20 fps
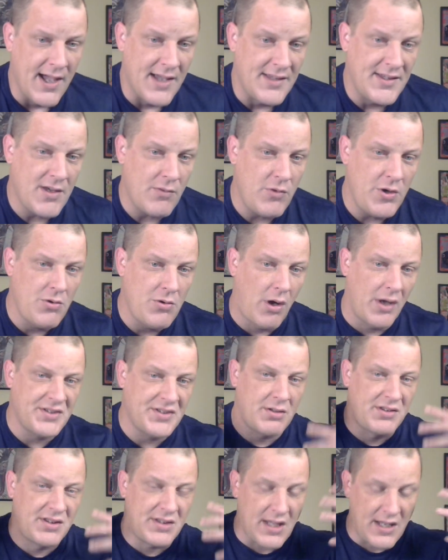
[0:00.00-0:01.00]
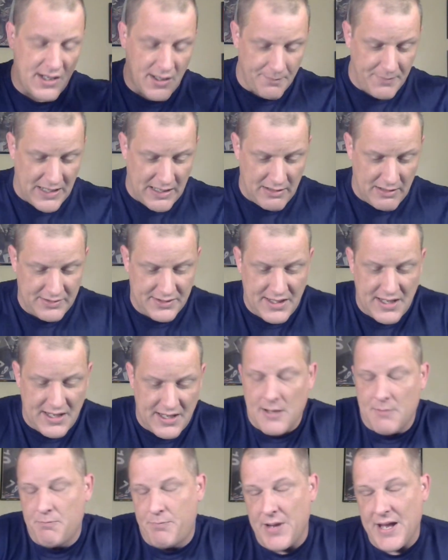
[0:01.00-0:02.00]
And then when you also think about the
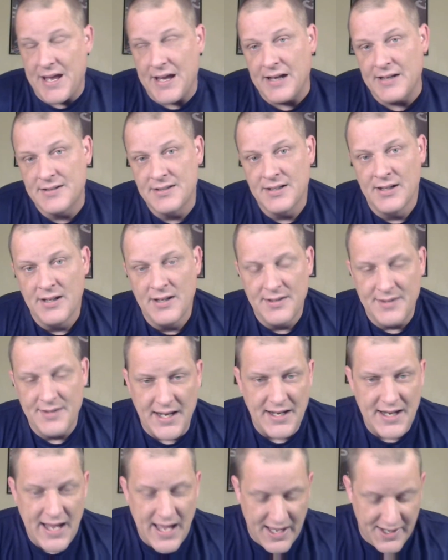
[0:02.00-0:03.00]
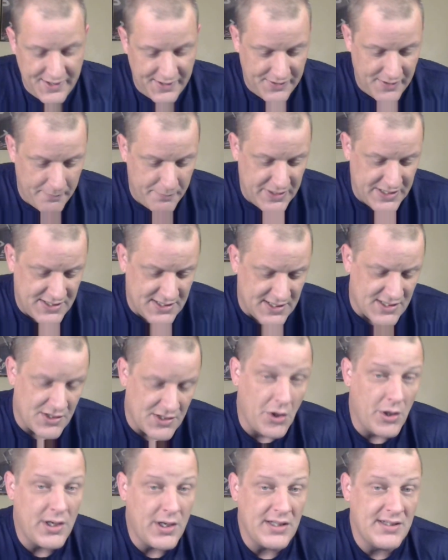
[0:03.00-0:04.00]
impact that he had on the
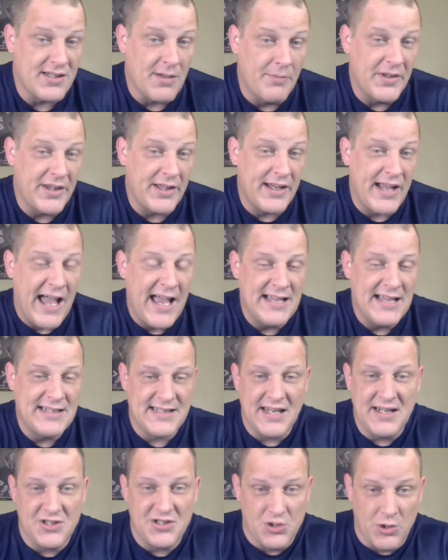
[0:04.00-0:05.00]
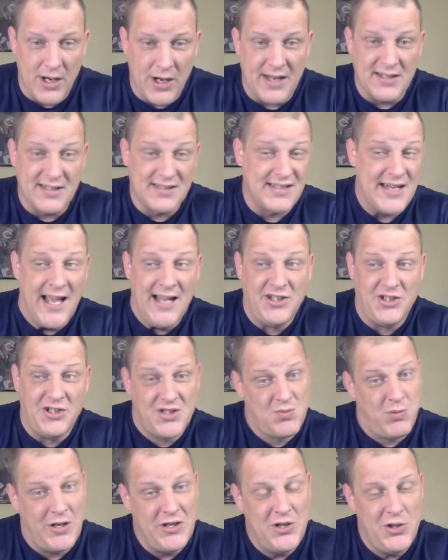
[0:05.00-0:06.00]
business, look at some of the guys that he trained. It's not
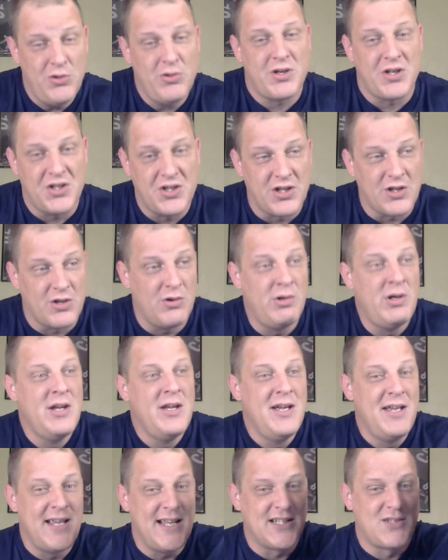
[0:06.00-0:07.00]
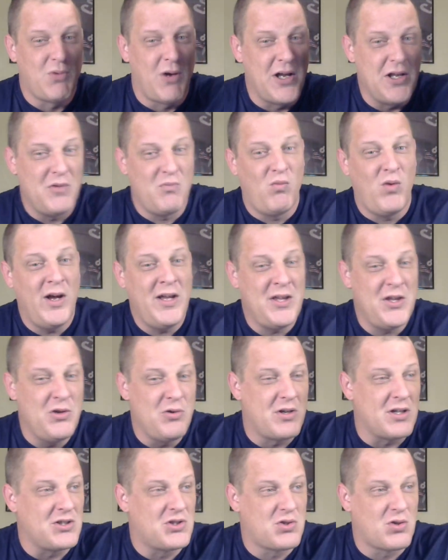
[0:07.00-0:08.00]
just what you can do, it's what, what
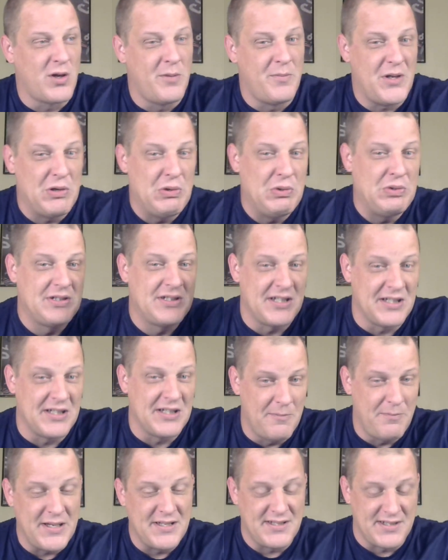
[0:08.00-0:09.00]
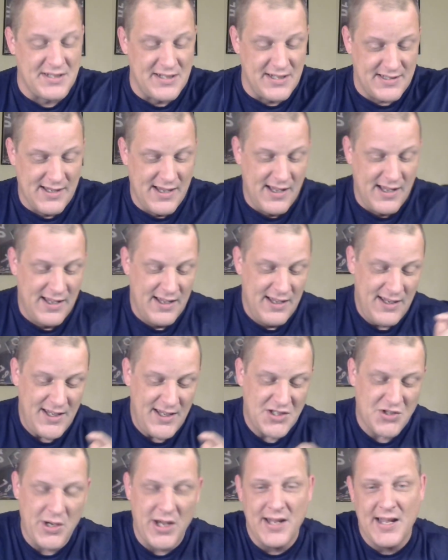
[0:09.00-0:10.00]
you contribute to the business
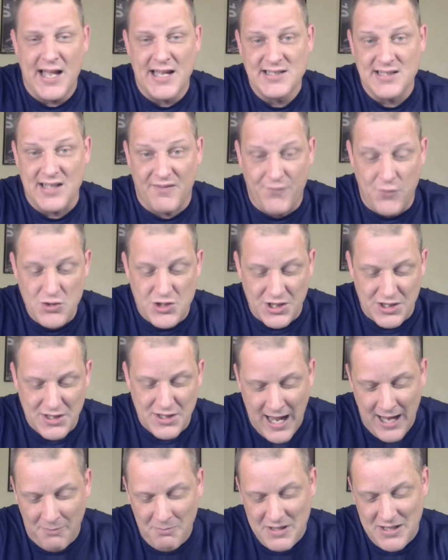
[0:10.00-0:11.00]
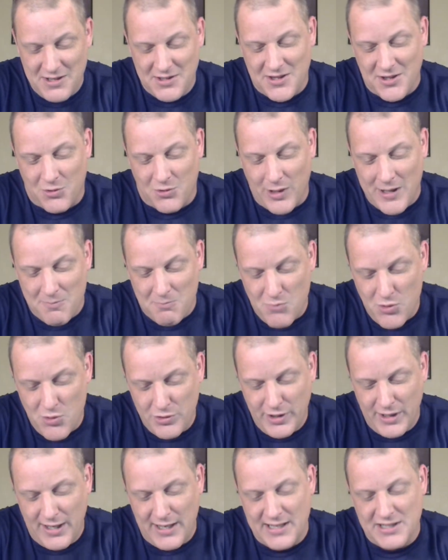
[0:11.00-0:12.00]
he trained guys like Fujinami, the Great
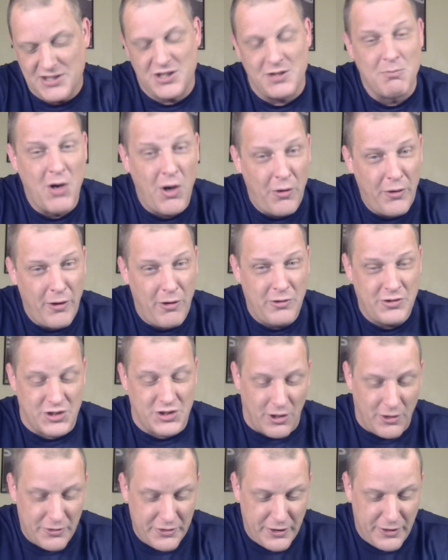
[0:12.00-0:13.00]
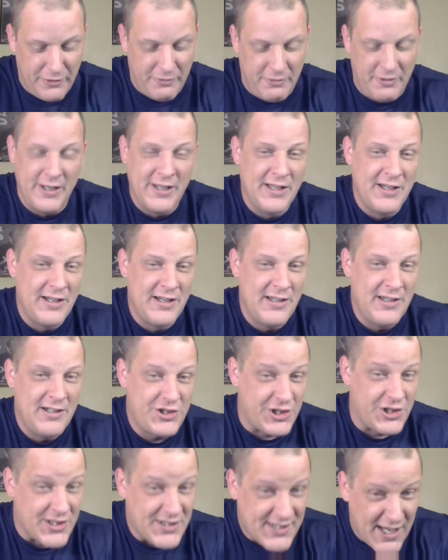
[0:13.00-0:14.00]
Muta, Hashimoto, Chono,
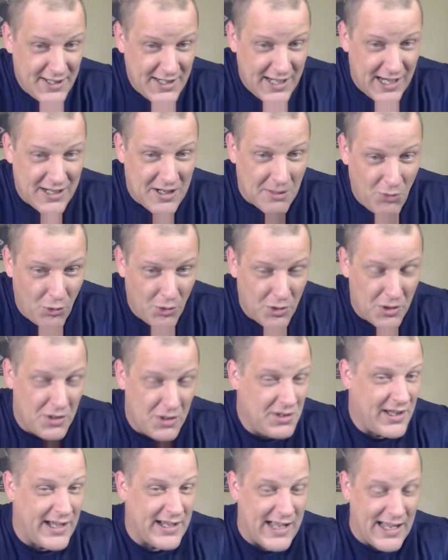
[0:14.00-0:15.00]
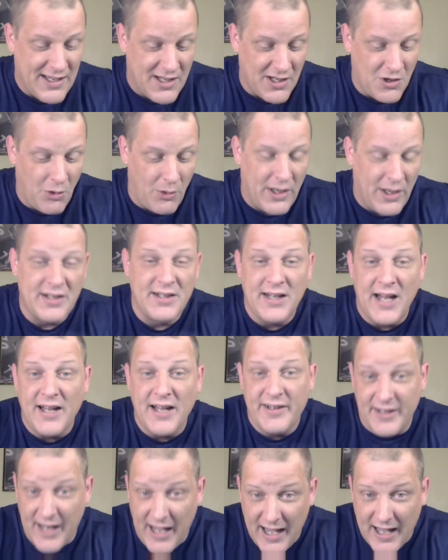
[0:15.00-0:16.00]
Shinsuke Nakamura. Like I could go on and
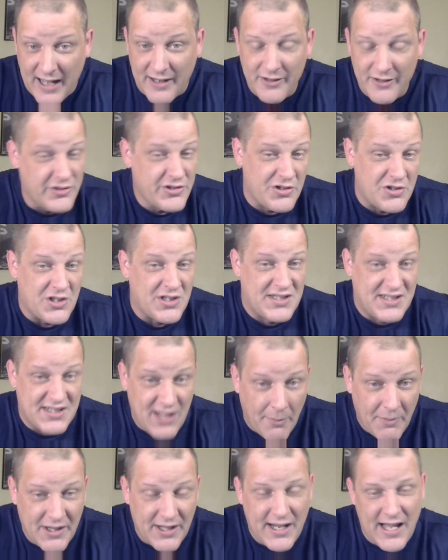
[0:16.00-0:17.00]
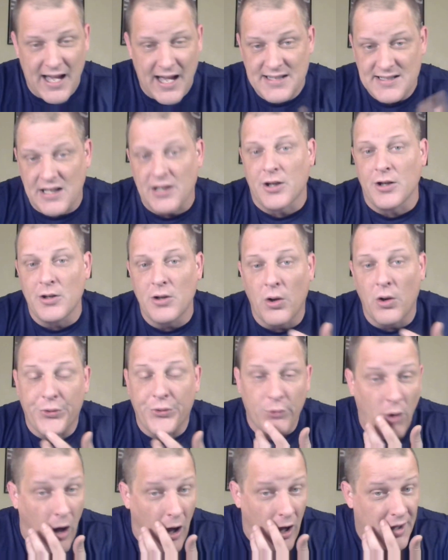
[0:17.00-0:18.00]
on and on. Those are just some of the guys. I couldn't go
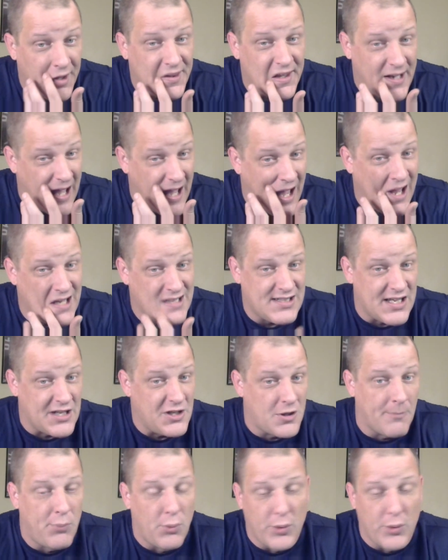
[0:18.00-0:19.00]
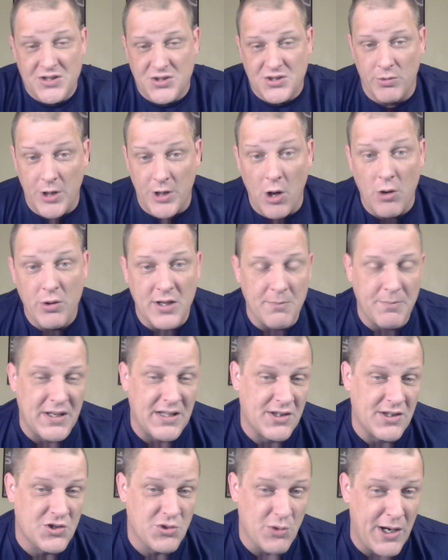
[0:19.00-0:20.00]
through all the guys that you could point to Inoki
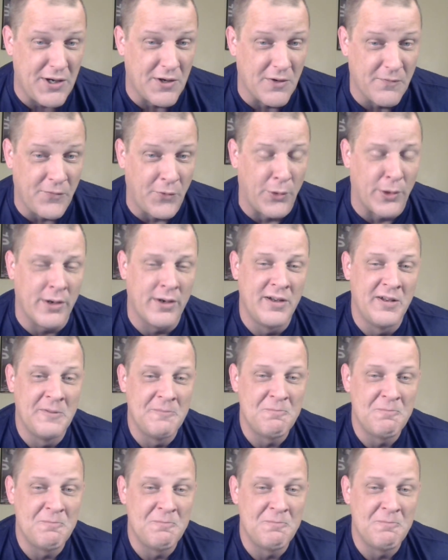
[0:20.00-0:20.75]
being the trainer for.